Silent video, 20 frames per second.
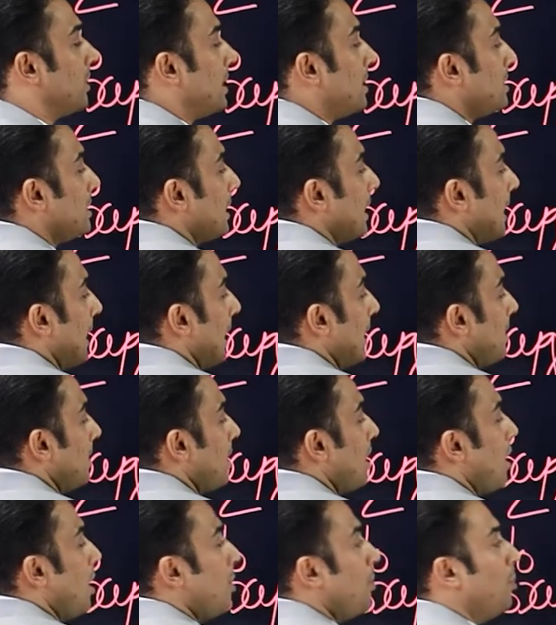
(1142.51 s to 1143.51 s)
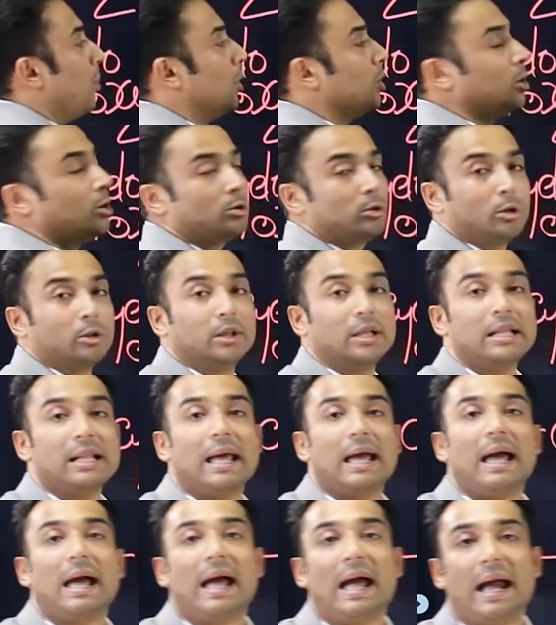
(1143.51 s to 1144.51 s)
drugs and
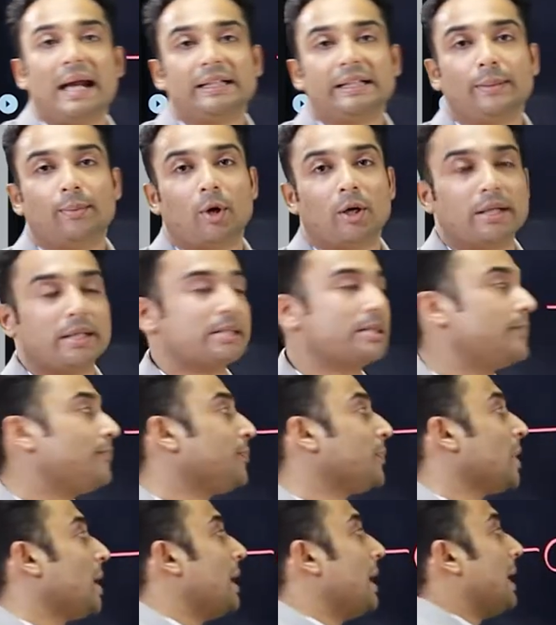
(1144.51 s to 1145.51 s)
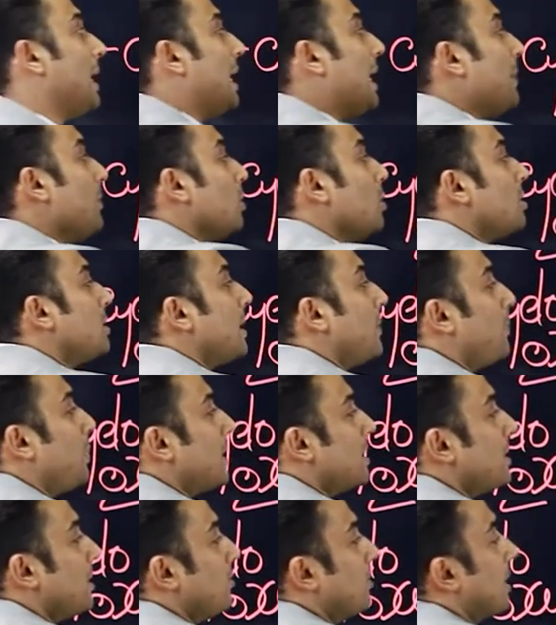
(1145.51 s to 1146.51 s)
monoclonal antibodies.
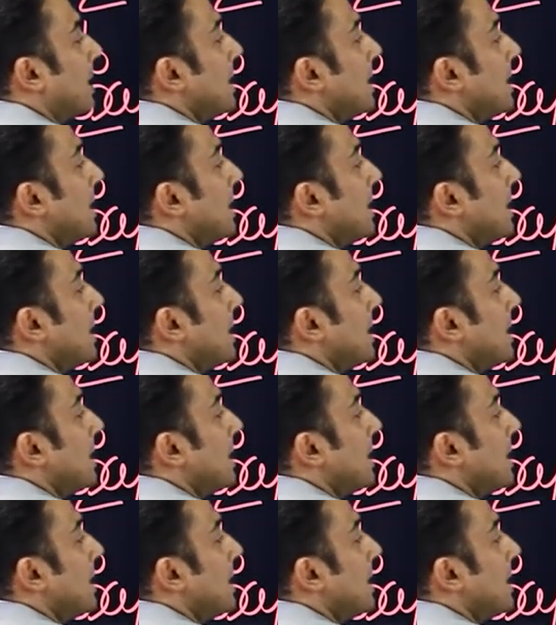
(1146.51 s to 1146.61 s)
Immunosuppressive